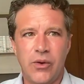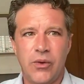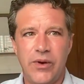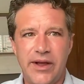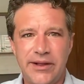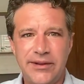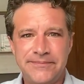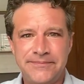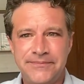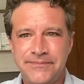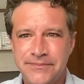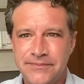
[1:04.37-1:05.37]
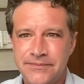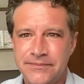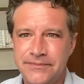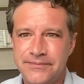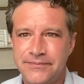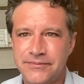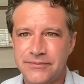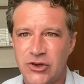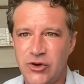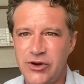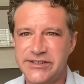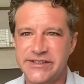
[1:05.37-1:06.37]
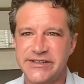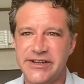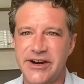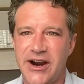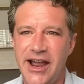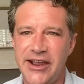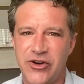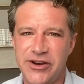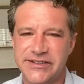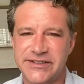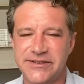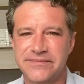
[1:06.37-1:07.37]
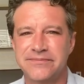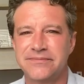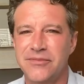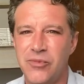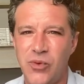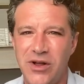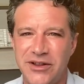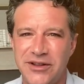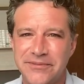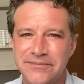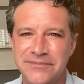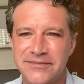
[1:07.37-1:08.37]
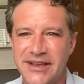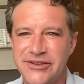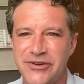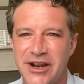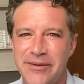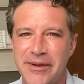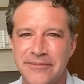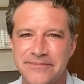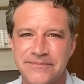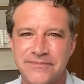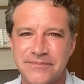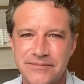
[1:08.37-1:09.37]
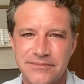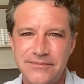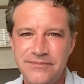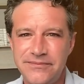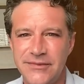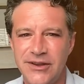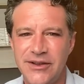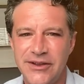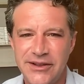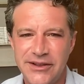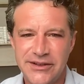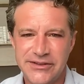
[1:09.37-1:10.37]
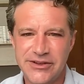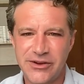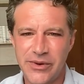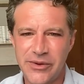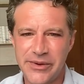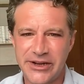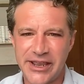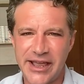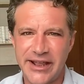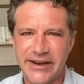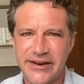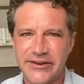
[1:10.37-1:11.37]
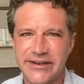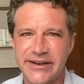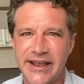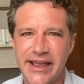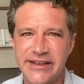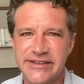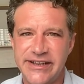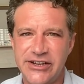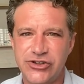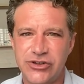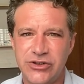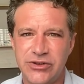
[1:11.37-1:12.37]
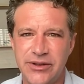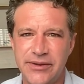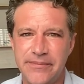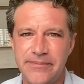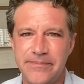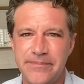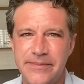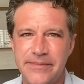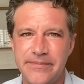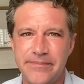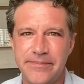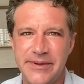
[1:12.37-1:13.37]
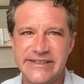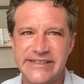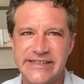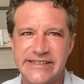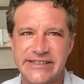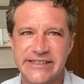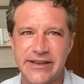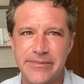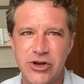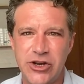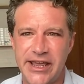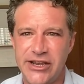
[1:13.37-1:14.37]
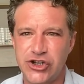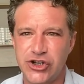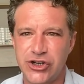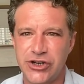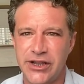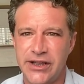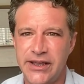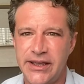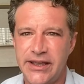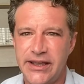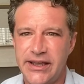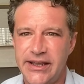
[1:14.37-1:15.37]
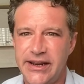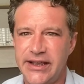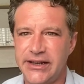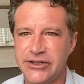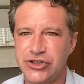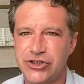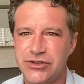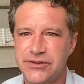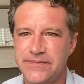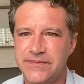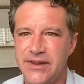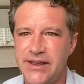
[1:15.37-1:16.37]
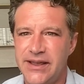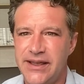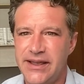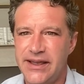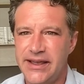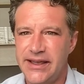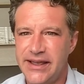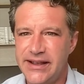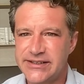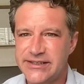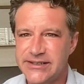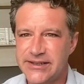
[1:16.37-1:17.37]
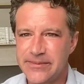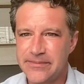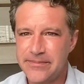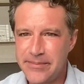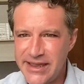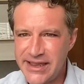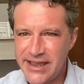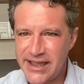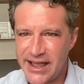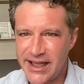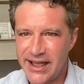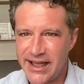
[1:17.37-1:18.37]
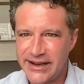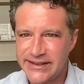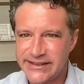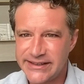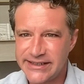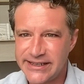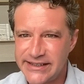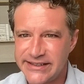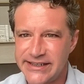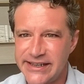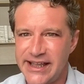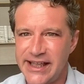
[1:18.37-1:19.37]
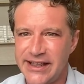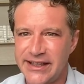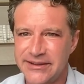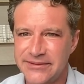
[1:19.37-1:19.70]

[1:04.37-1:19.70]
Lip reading: Well, Chris is here. Hi, Chris. Welcome. Thanks for coming. So what are we looking at here today? Essential business communication in English. It's me, Atizia.